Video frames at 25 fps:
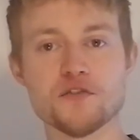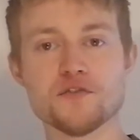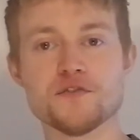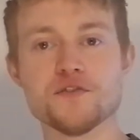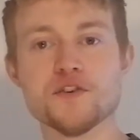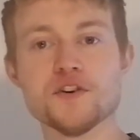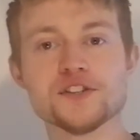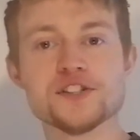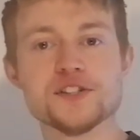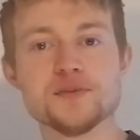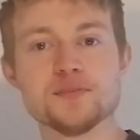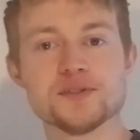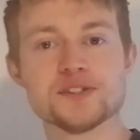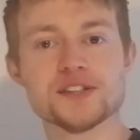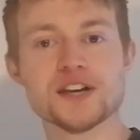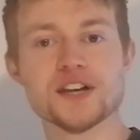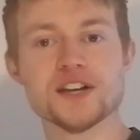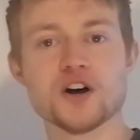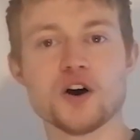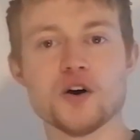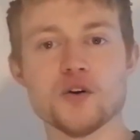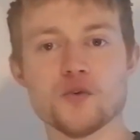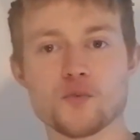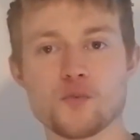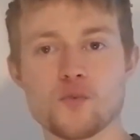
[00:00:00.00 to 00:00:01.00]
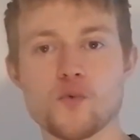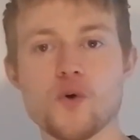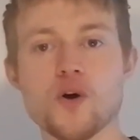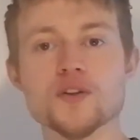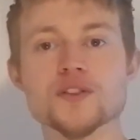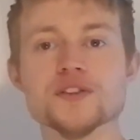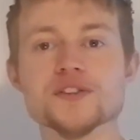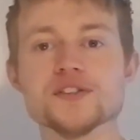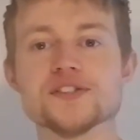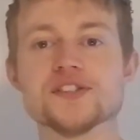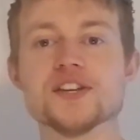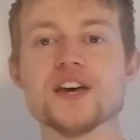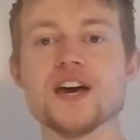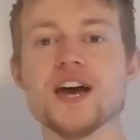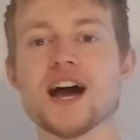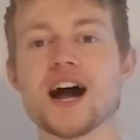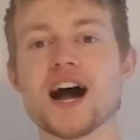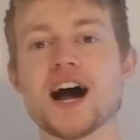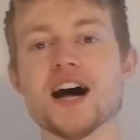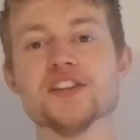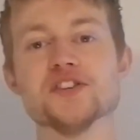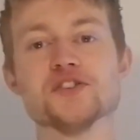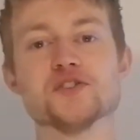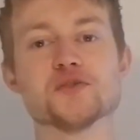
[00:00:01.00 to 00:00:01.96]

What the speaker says: 30% on wants, and